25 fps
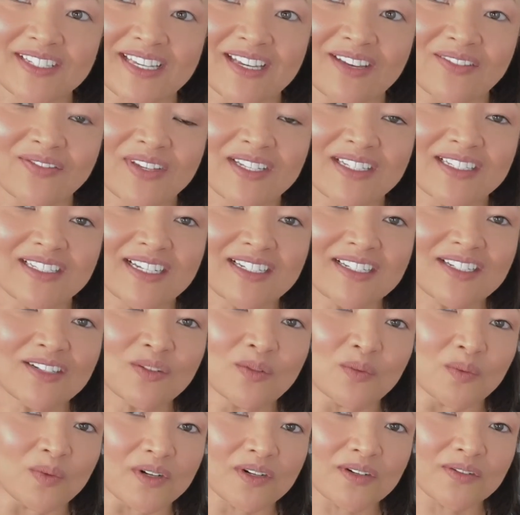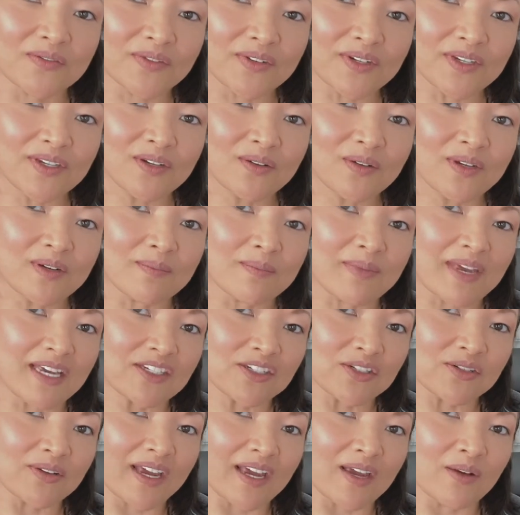If it doesn't work for you and it makes
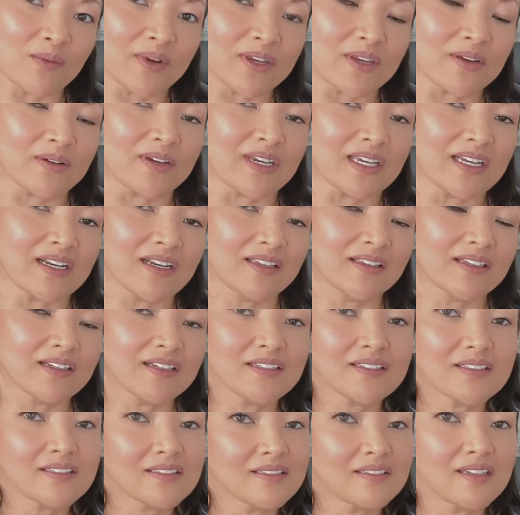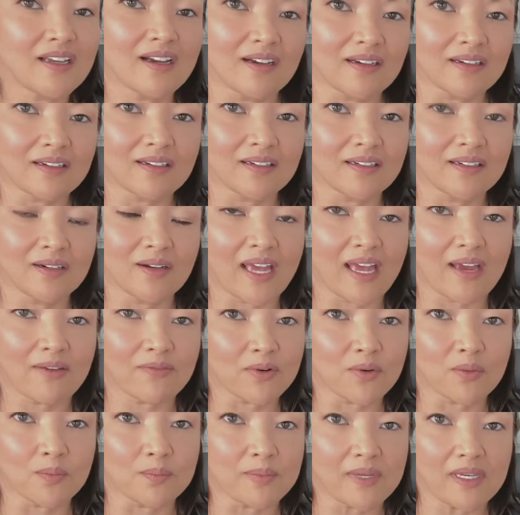you hate what you're eating, then it's not gonna ever
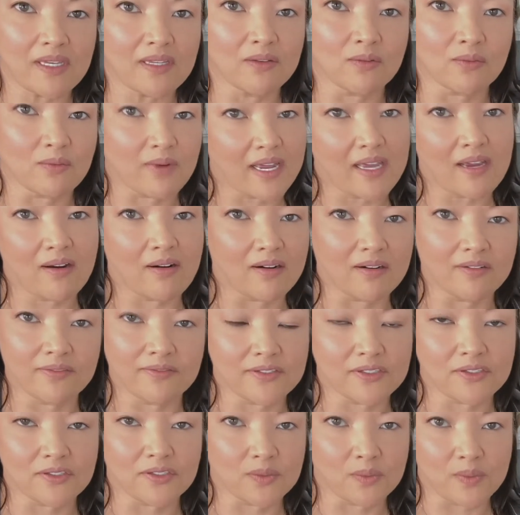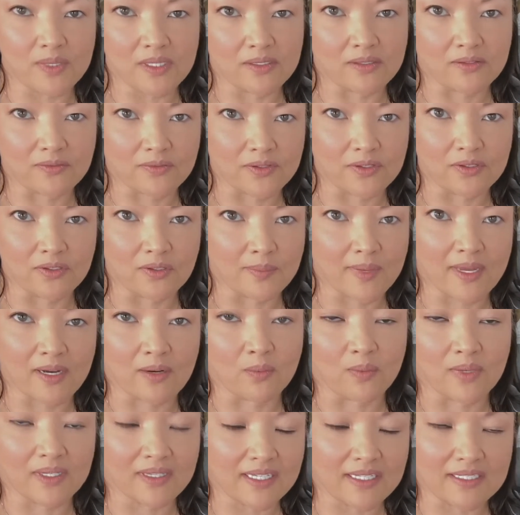be the right artificial sweetener for you, no matter
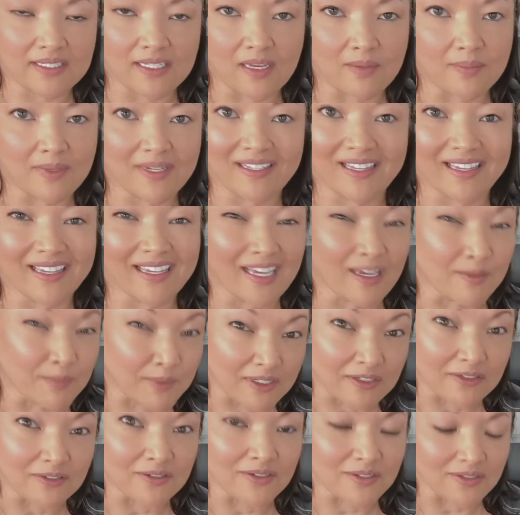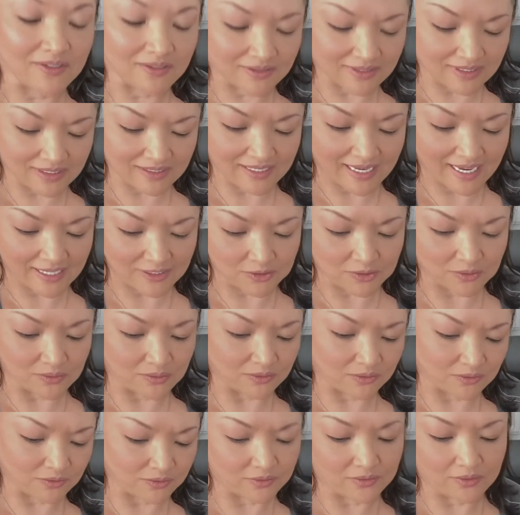what they say about like chemicals and natural
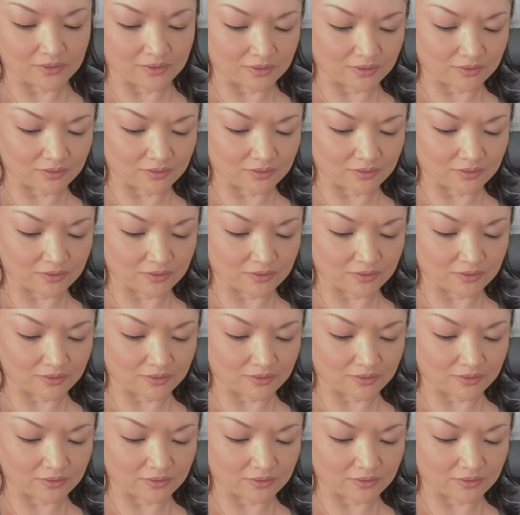good,